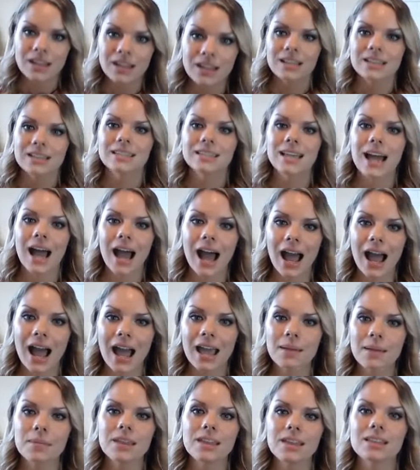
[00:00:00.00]

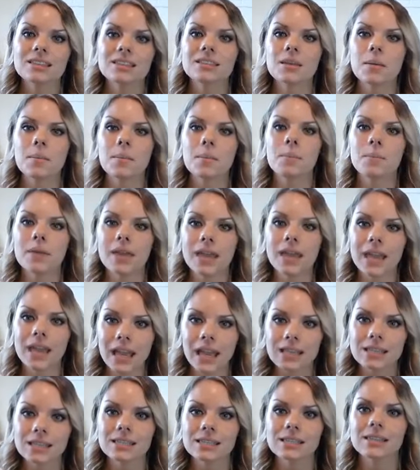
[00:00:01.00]
Time is the
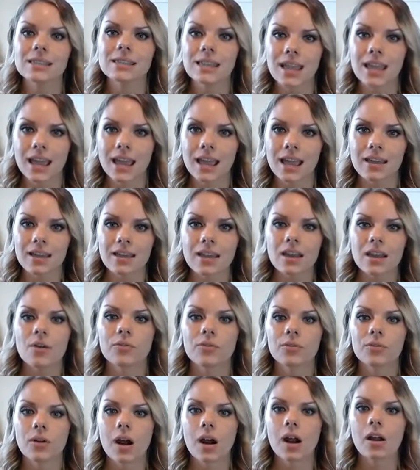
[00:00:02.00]
biggest thing
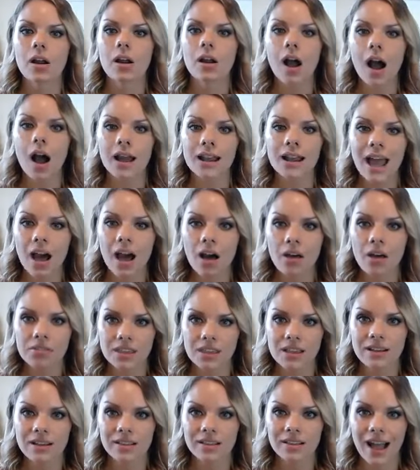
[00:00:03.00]
for our
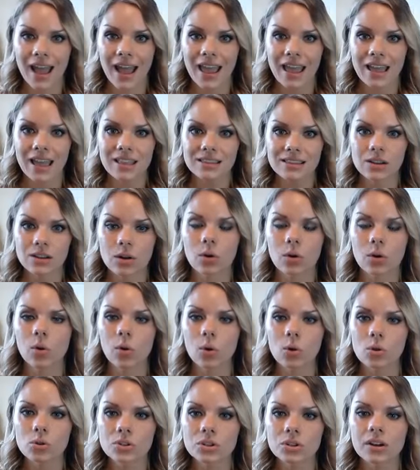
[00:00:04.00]
unhealthy clients, our
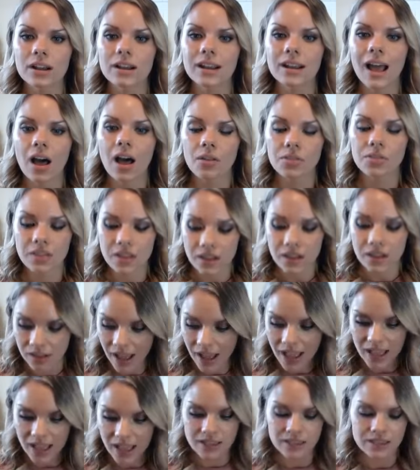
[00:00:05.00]
older, unhealthy
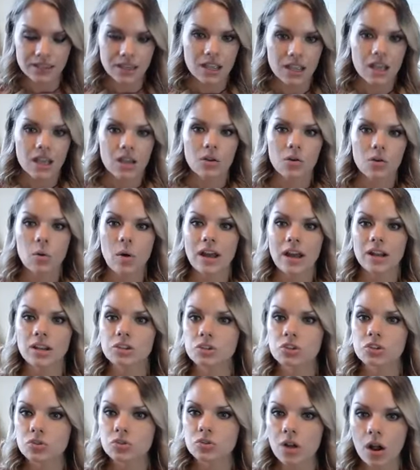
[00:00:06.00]
clients who had a
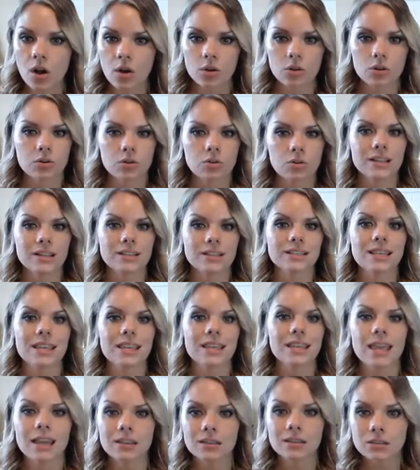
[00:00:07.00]
stroke, who had
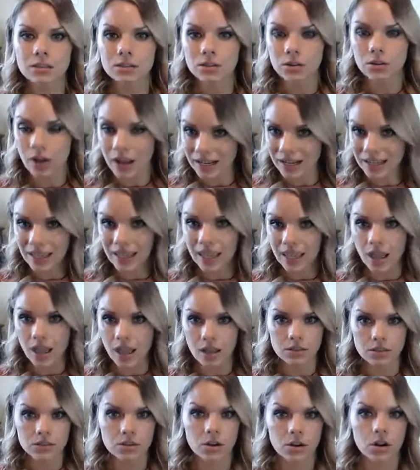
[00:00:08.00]

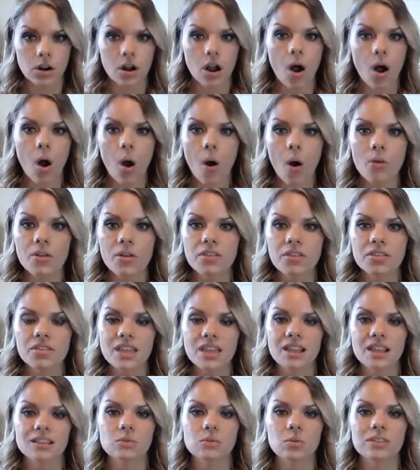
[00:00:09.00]
cancer, all the
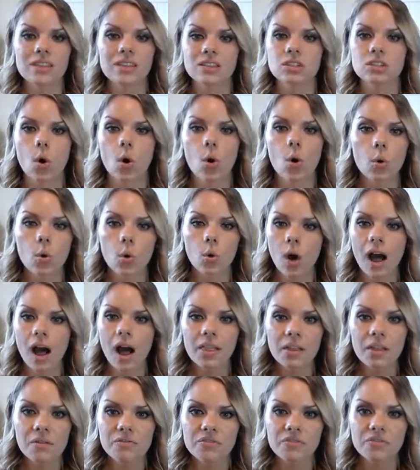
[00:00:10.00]
things where they don't
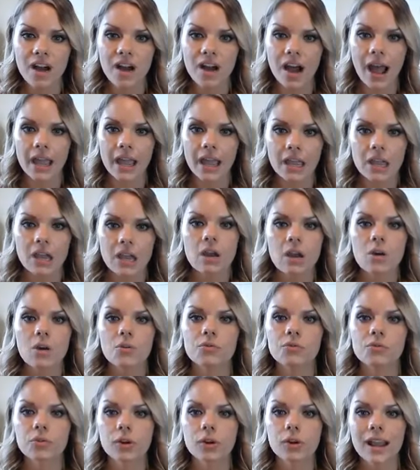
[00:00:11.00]
qualify
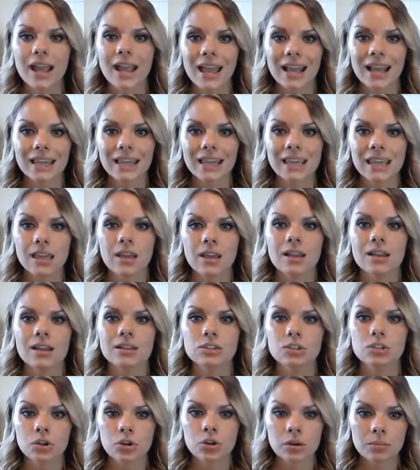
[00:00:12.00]
for any
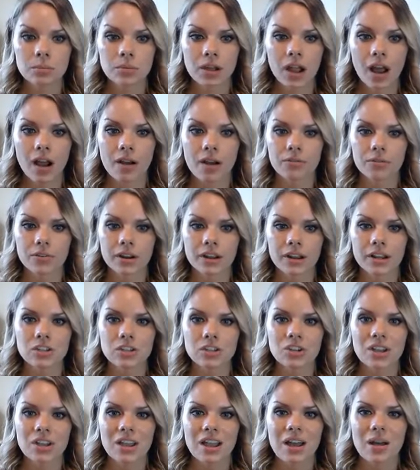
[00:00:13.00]
term
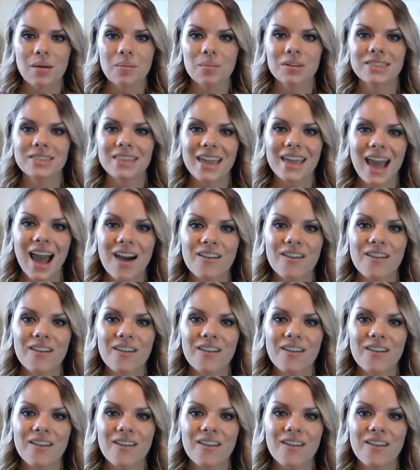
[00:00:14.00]
coverage, but they have